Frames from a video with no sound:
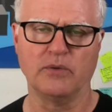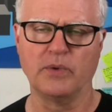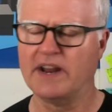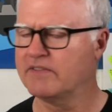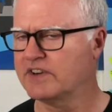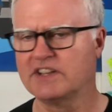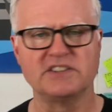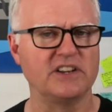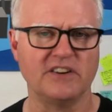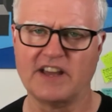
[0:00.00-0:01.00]
Whatever it is
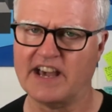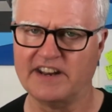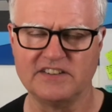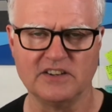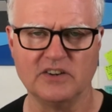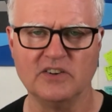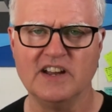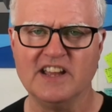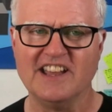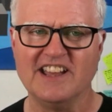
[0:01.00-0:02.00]
you don't know how to do,
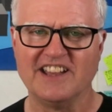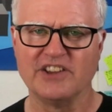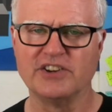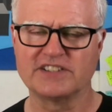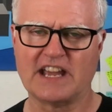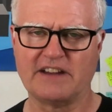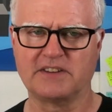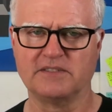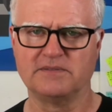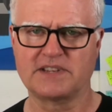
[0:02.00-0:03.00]
you just have
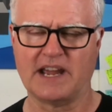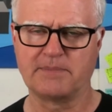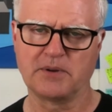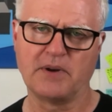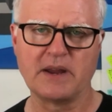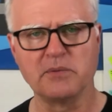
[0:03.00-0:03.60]
to type the right